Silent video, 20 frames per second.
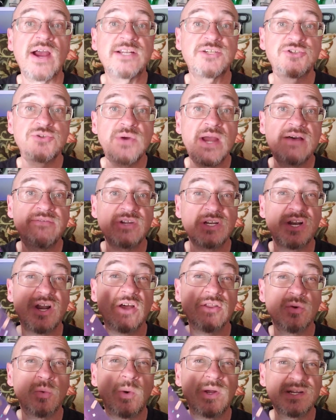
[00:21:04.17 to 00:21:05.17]
I do have
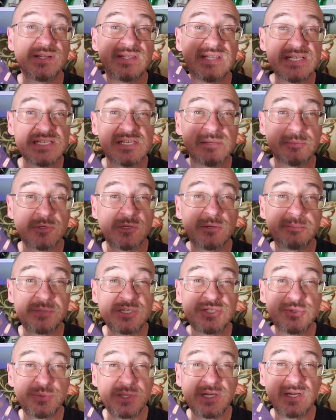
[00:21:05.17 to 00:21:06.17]
another one of these. I'm going to be
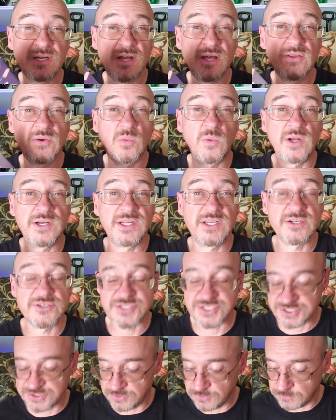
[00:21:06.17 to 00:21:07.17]
doing another one here
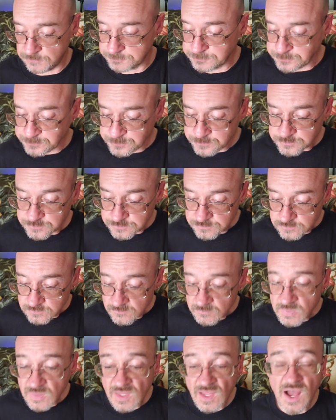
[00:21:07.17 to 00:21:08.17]
soon.
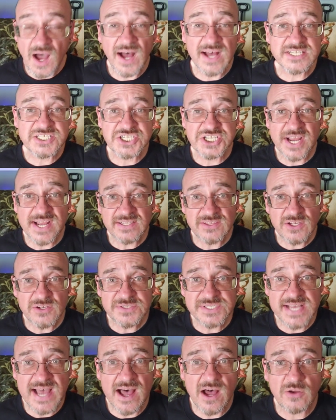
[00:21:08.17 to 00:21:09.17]
Uh, check
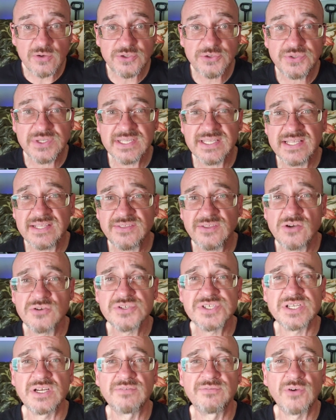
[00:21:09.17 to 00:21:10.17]
those out. You can get
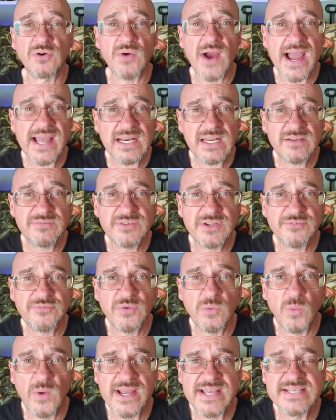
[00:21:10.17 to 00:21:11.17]
those a variety of
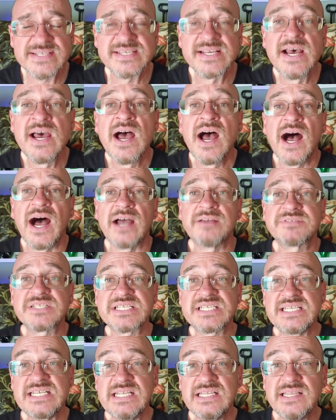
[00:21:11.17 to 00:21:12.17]
different ways. I've
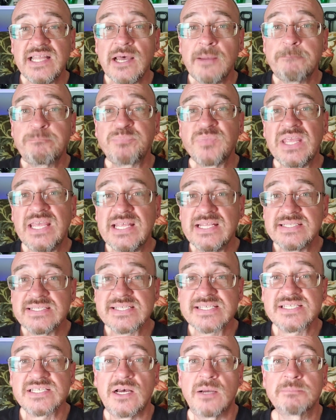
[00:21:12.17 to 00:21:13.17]
seen them in
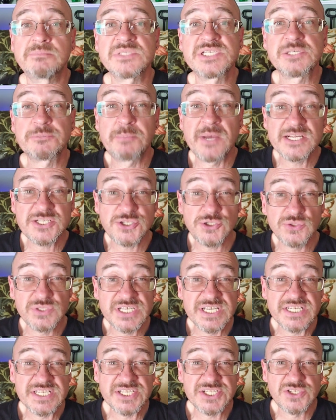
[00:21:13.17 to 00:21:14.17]
some
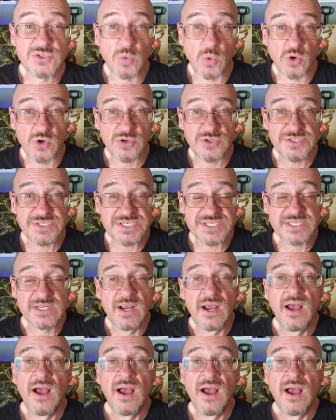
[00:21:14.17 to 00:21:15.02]
specialty stores